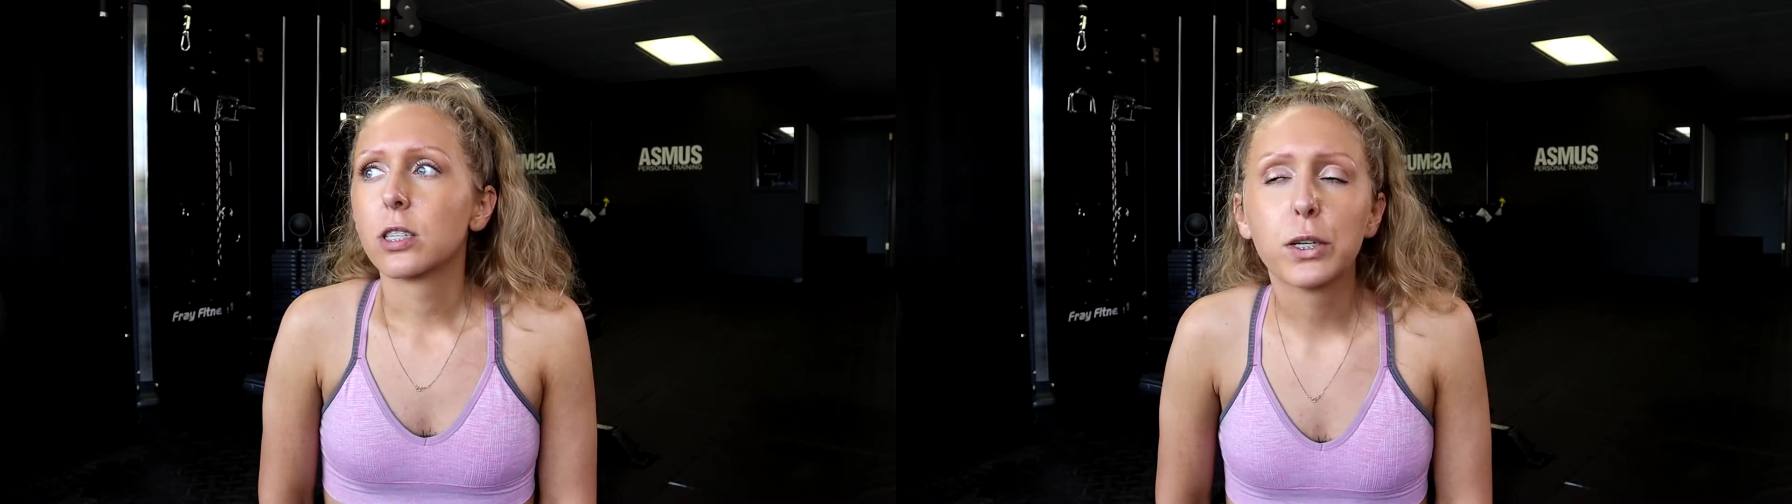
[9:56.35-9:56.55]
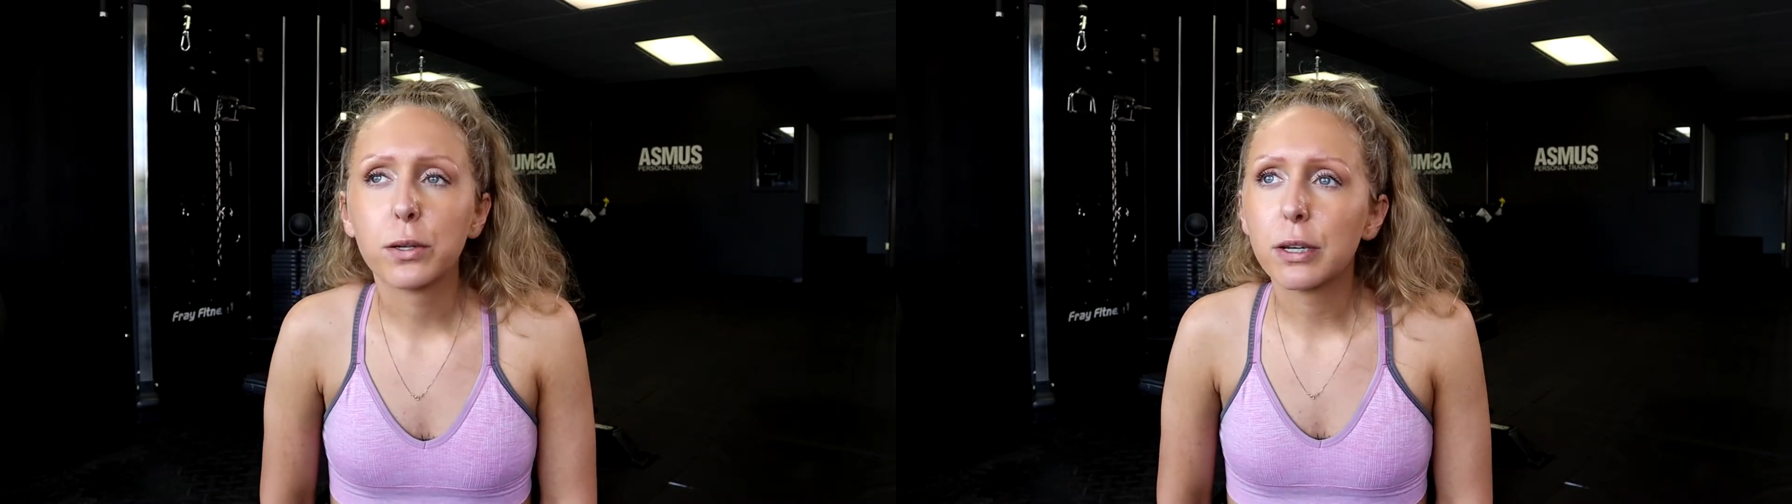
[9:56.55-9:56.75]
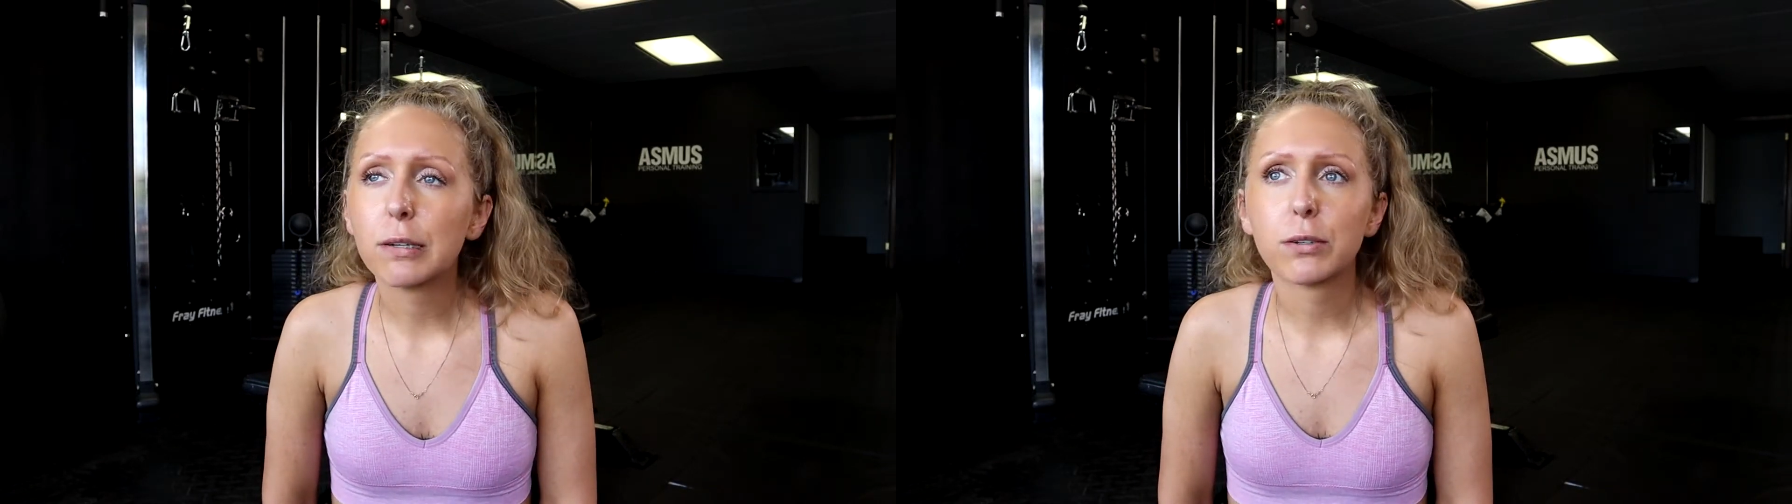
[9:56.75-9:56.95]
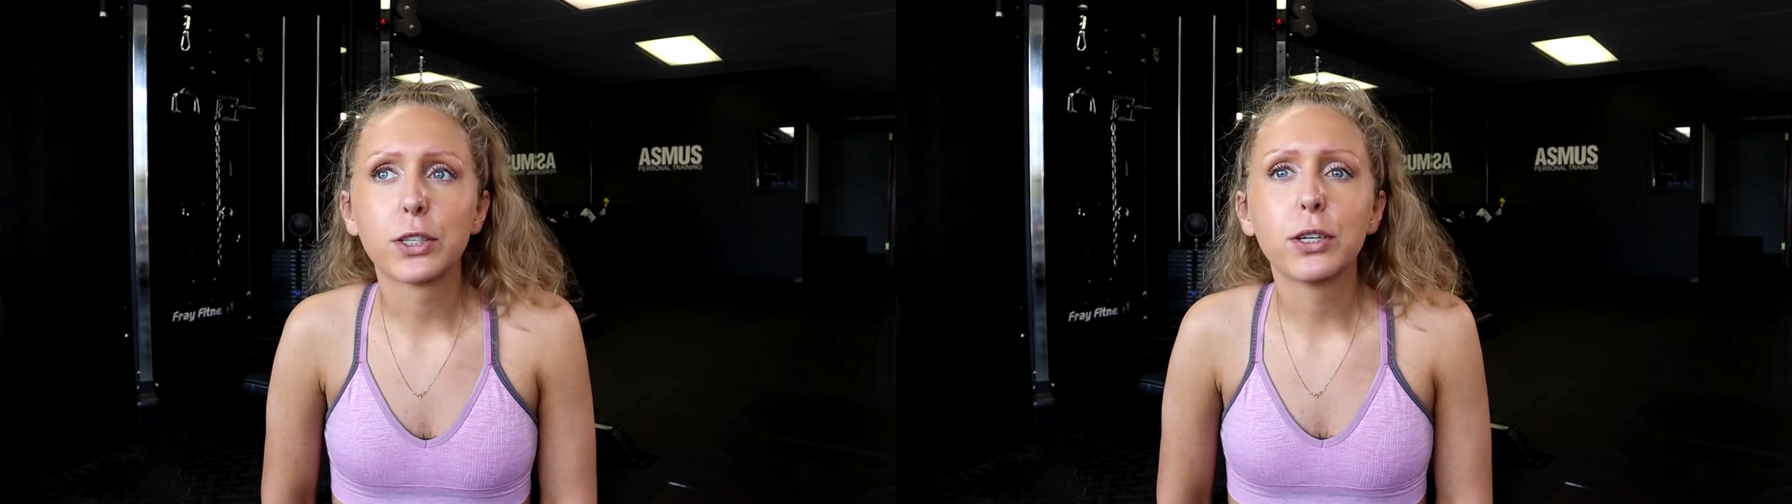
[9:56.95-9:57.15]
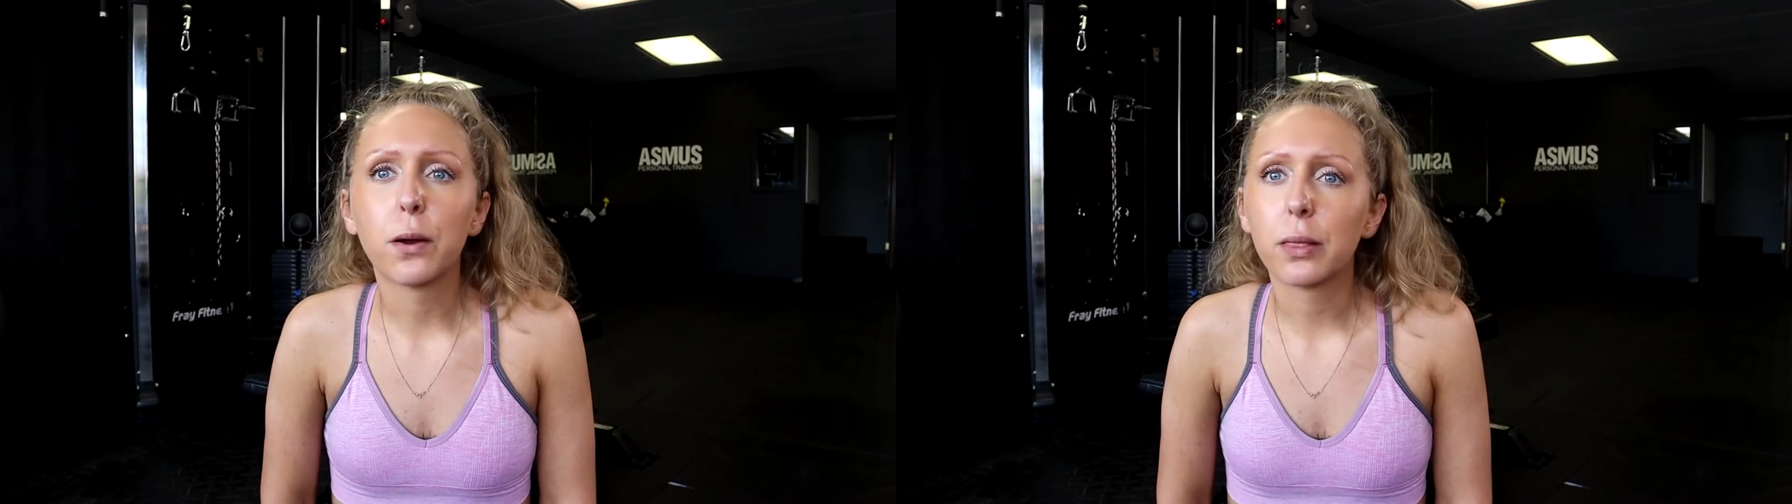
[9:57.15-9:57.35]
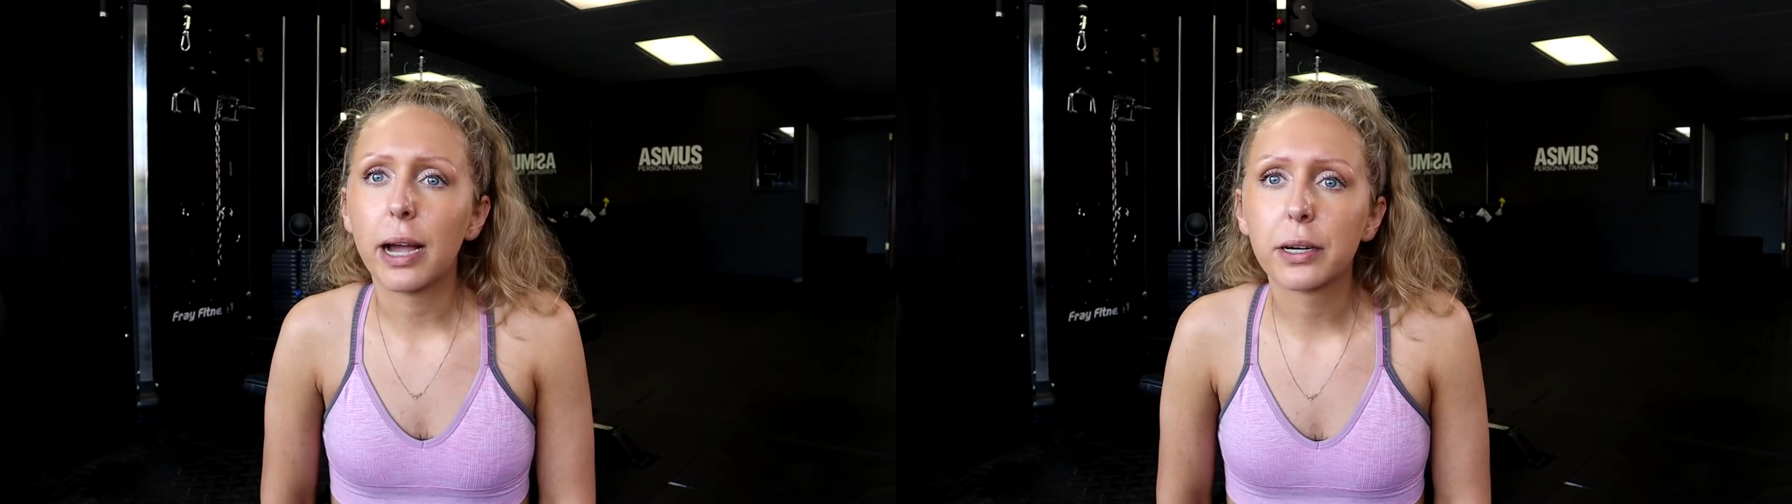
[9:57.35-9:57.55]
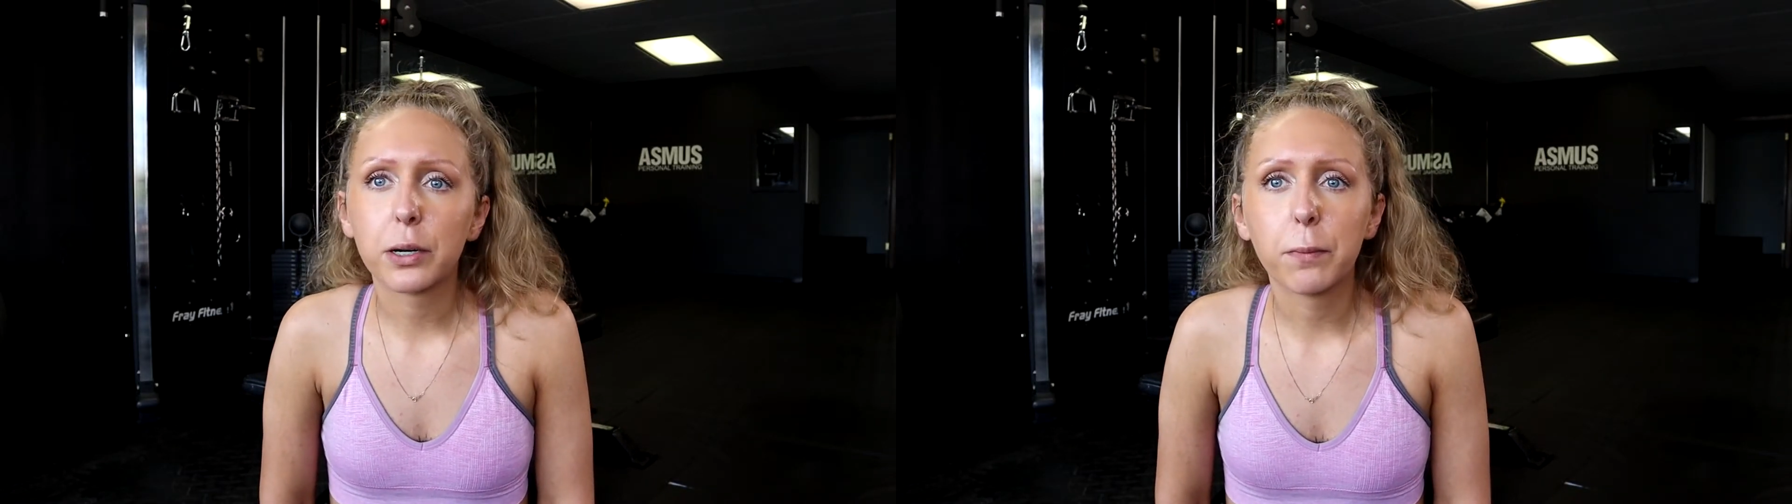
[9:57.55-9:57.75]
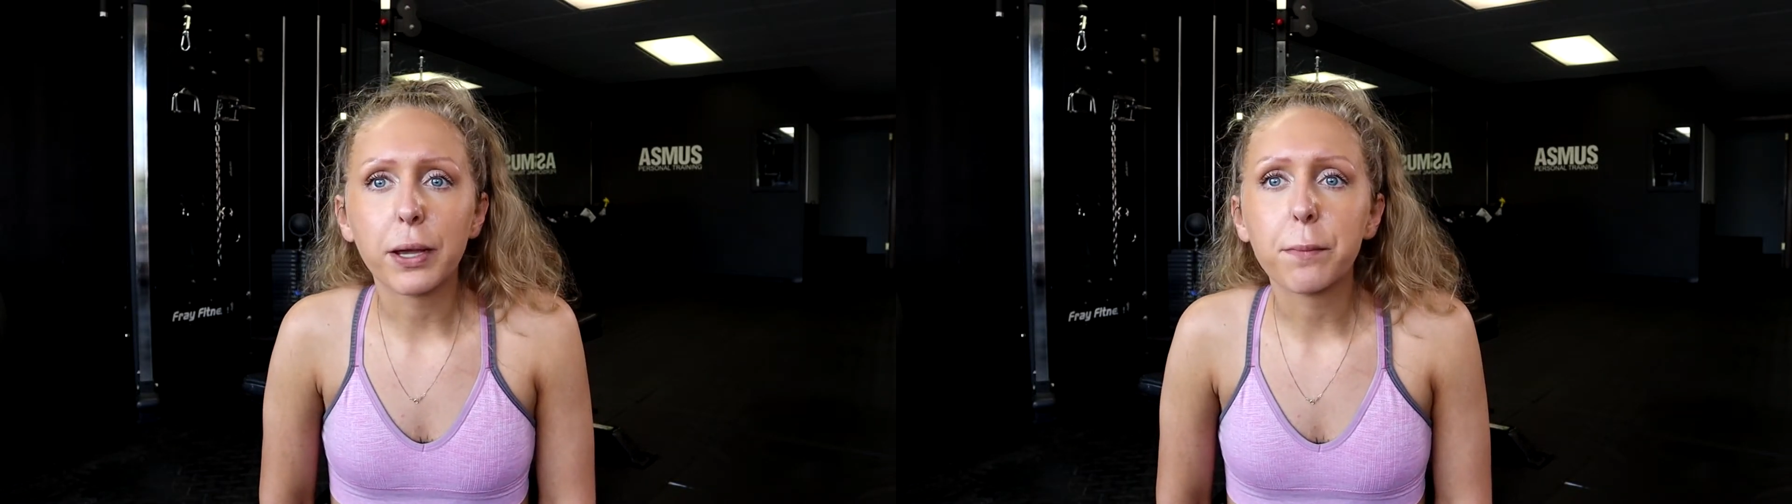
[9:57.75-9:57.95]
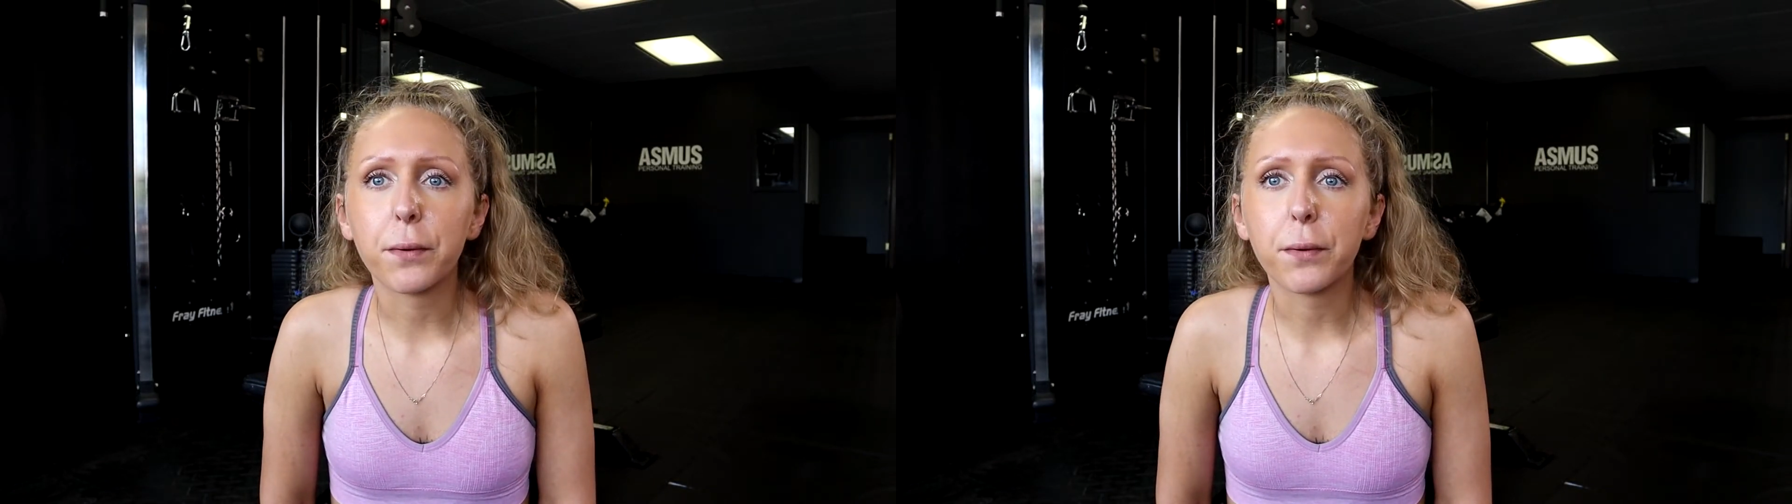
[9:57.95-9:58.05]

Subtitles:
You use, you know, lighter weight